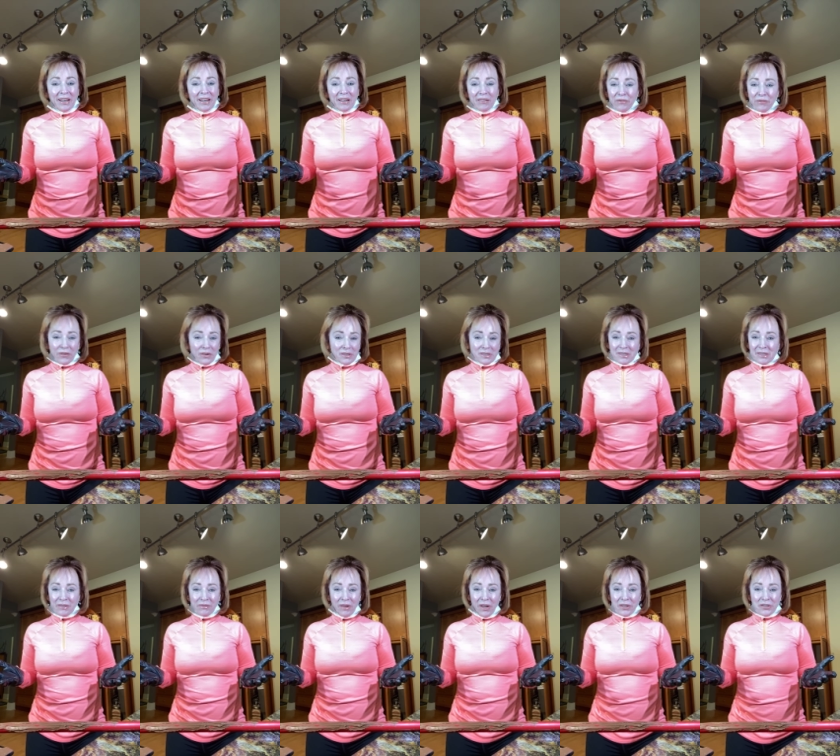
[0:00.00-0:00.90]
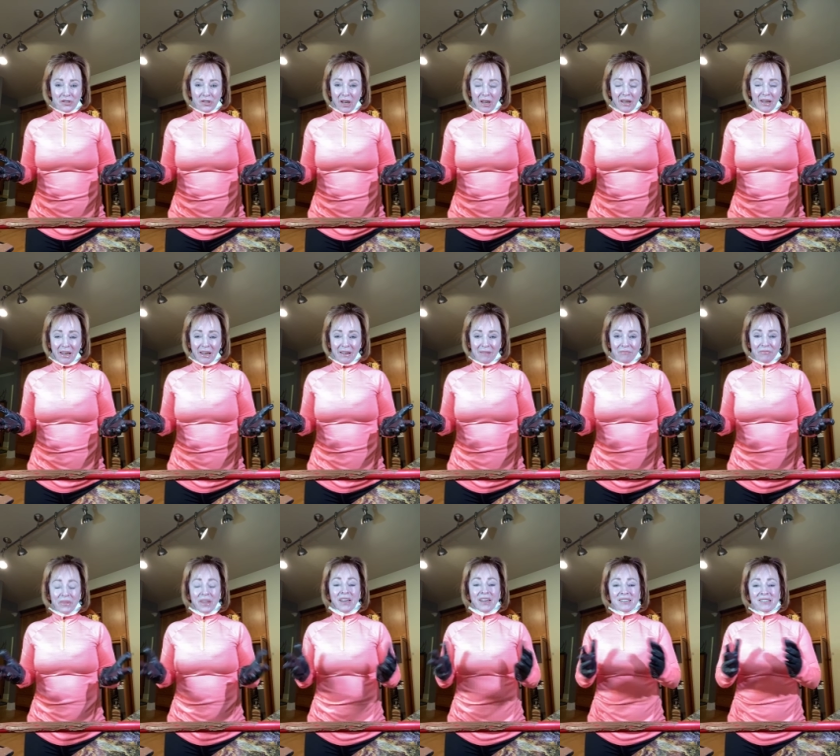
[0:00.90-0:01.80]
First of all, Janie,
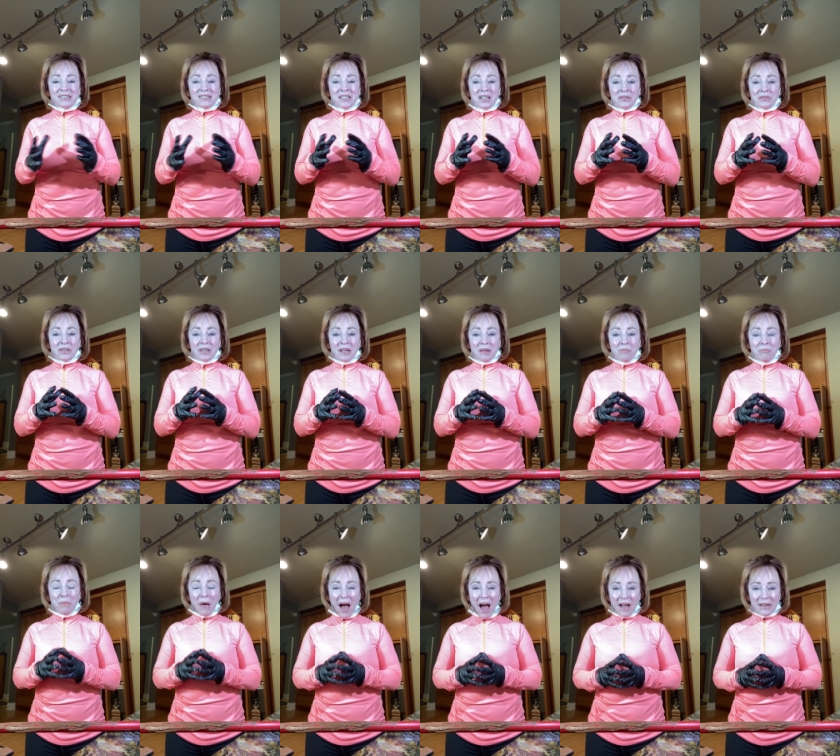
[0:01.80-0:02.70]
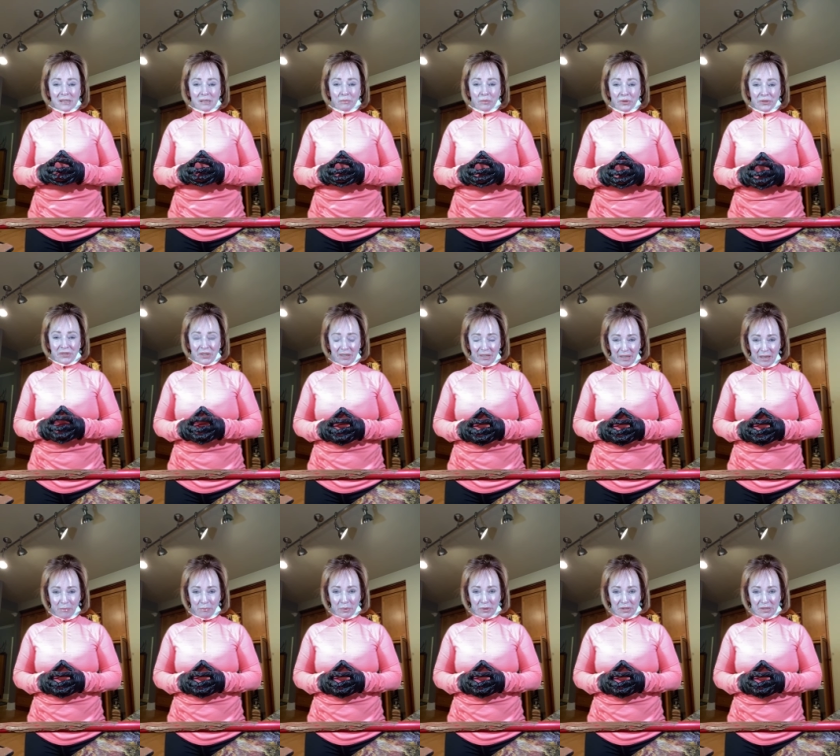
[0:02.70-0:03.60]
it's nearly impossible to
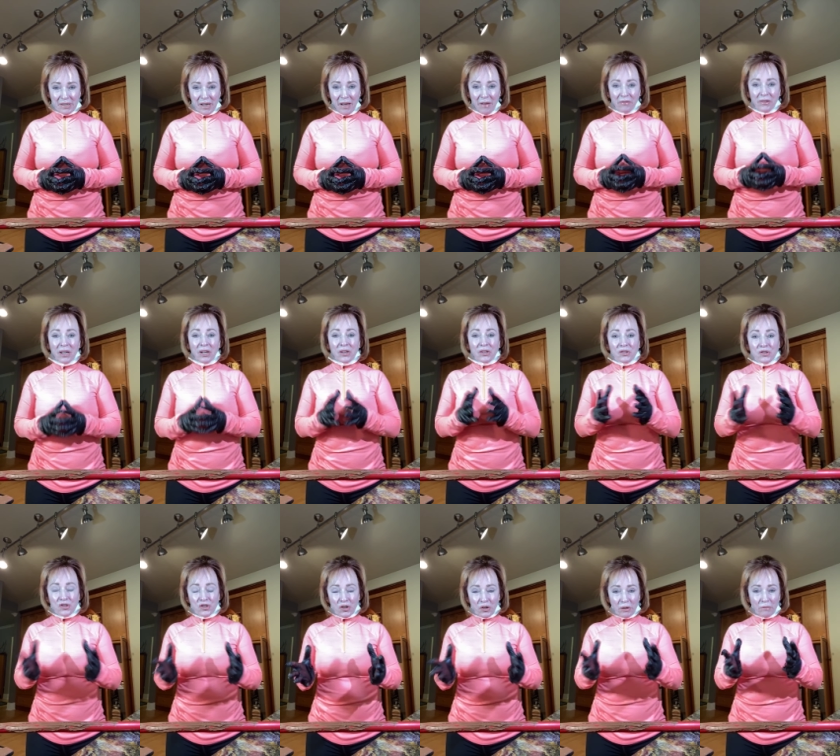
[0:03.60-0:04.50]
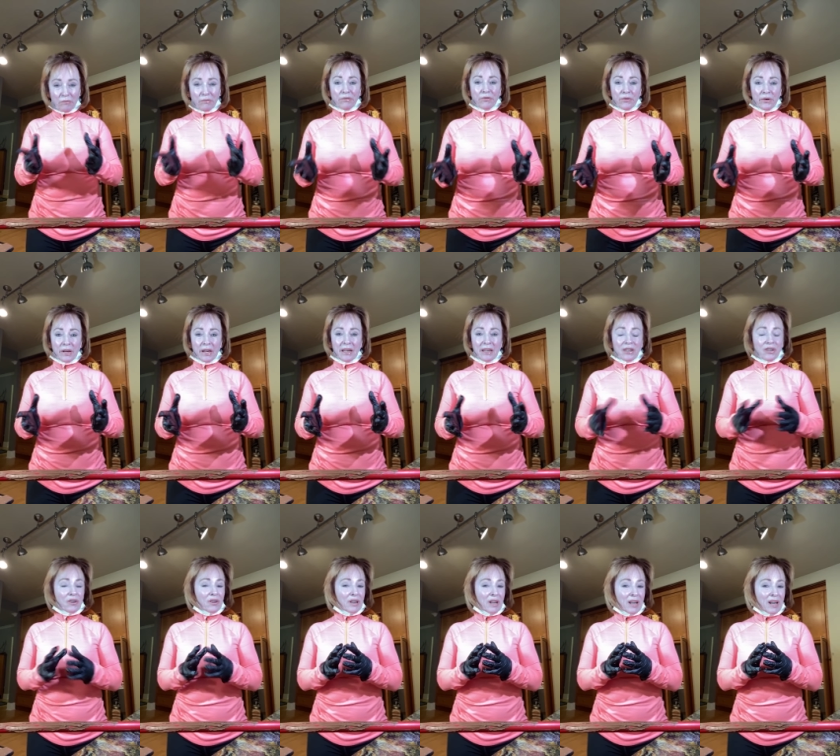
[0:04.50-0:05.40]
keep yourself germ free.
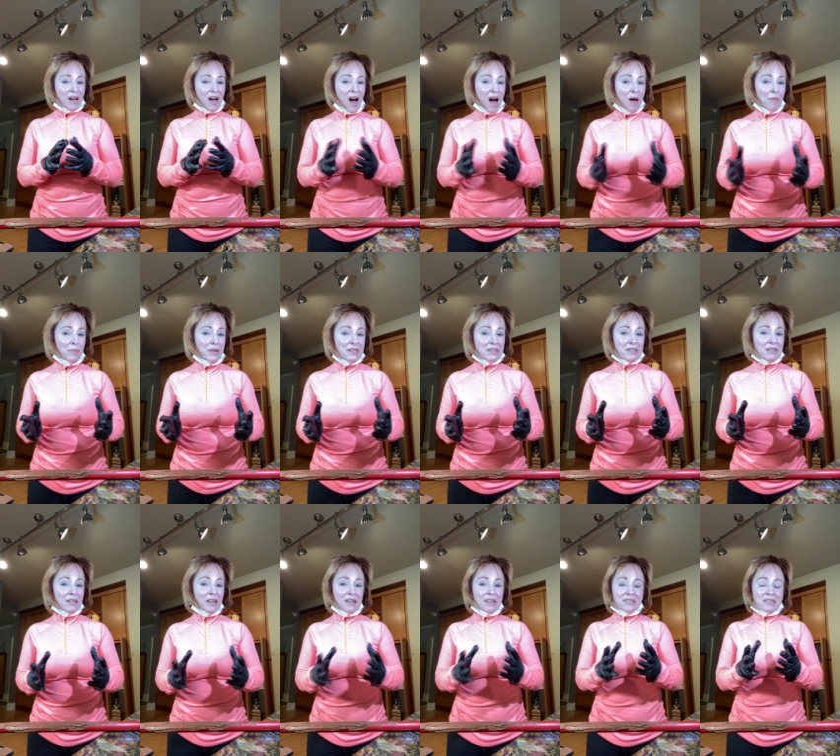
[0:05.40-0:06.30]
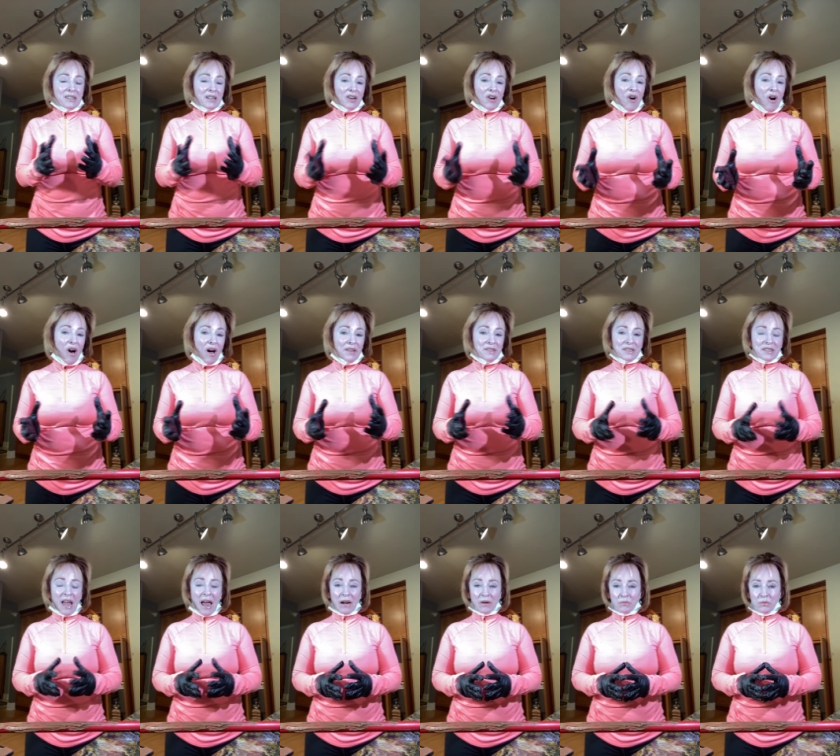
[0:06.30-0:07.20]
You're going to come into
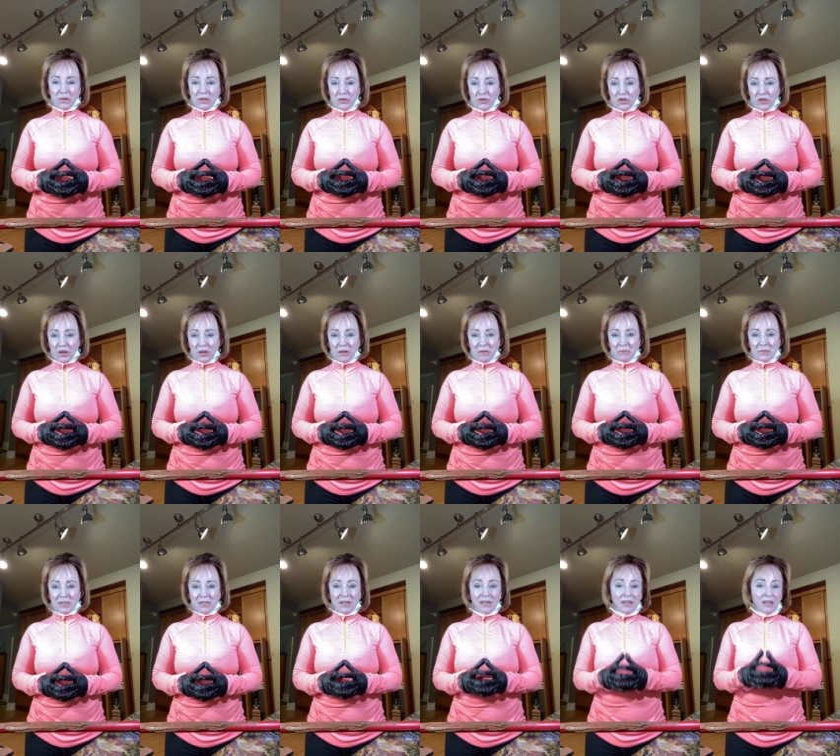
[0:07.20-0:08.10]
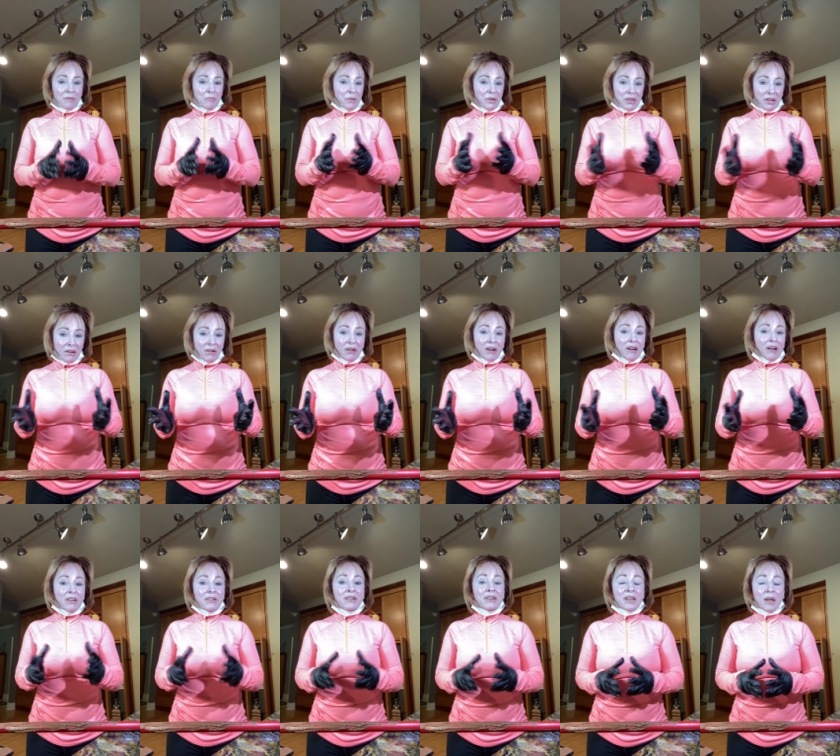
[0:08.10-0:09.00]
contact with germs, but there are
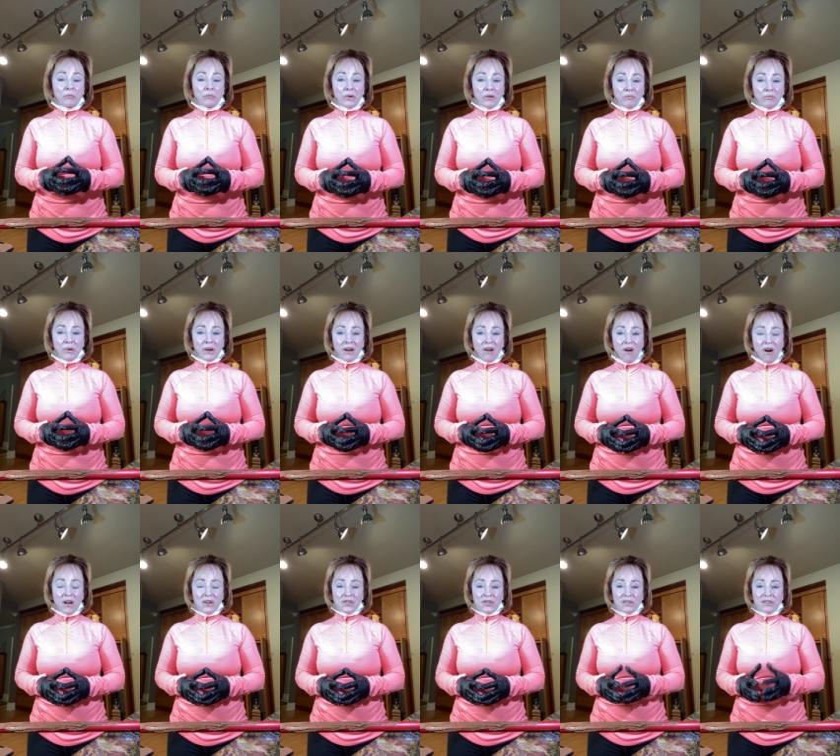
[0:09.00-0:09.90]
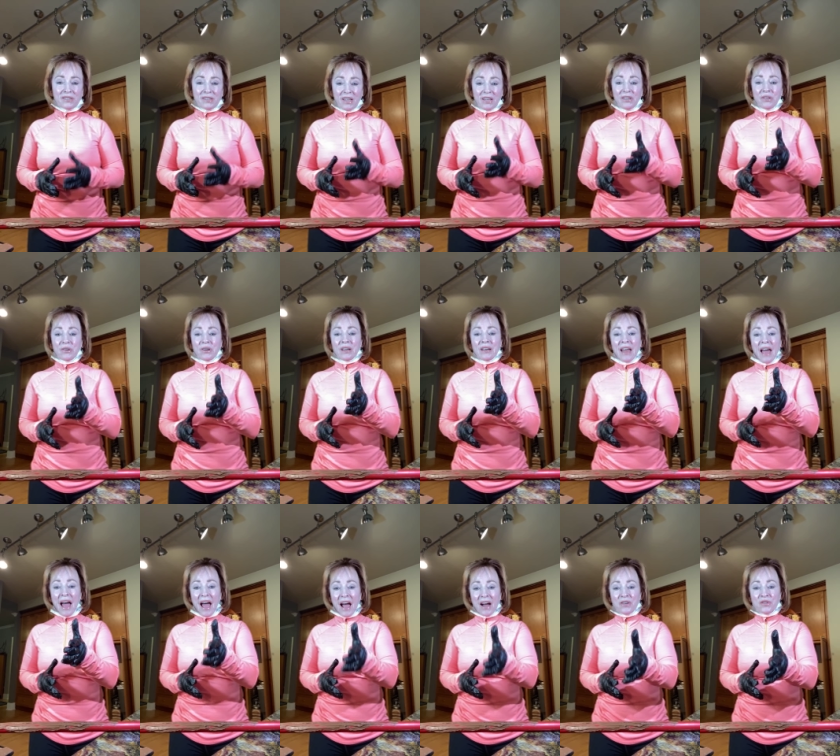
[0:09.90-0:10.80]
a number of precautions that you can
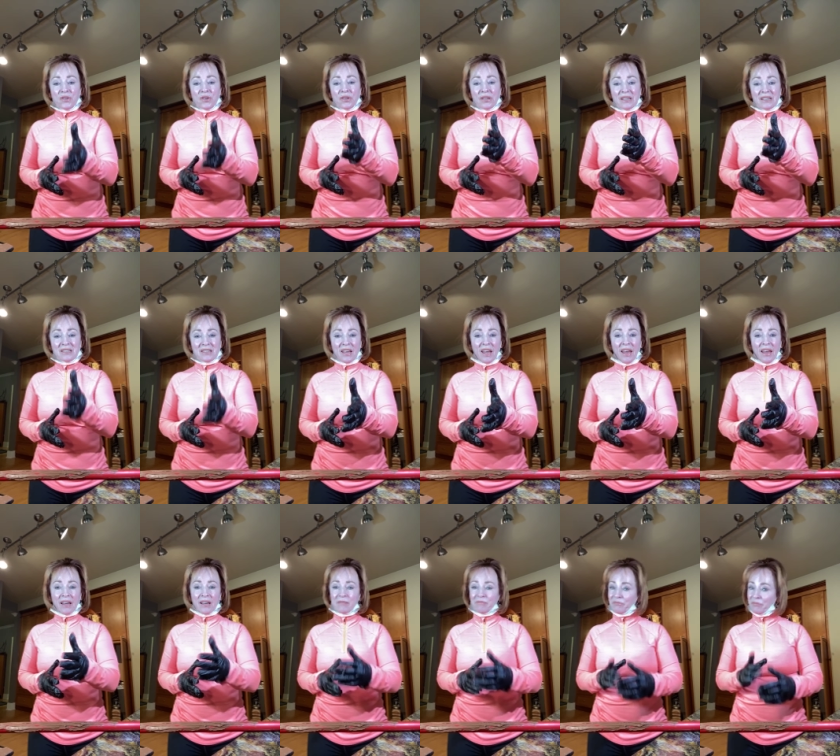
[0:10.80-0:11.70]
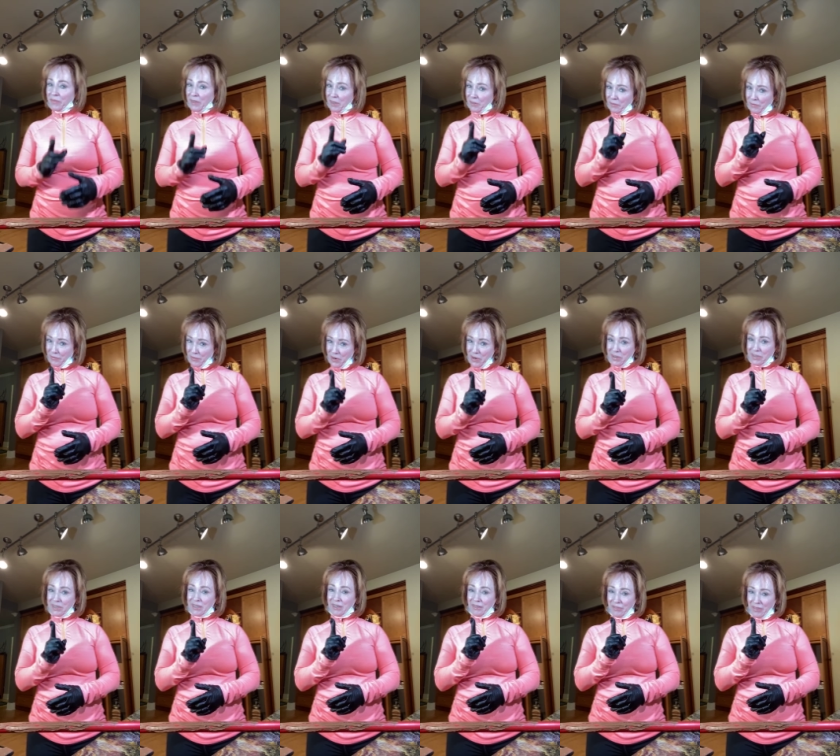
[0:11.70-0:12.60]
actually take.
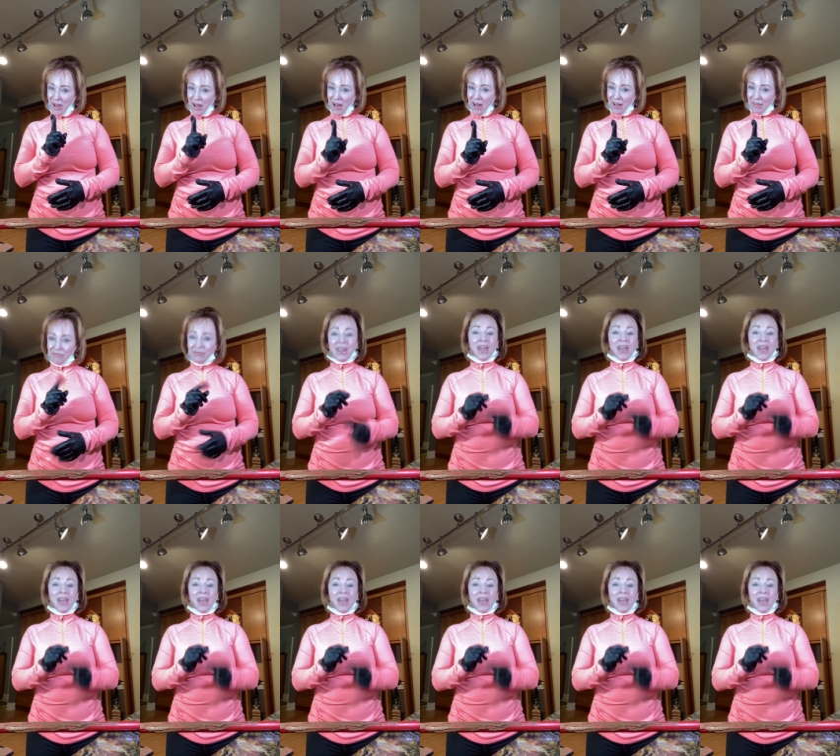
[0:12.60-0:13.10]
First of all,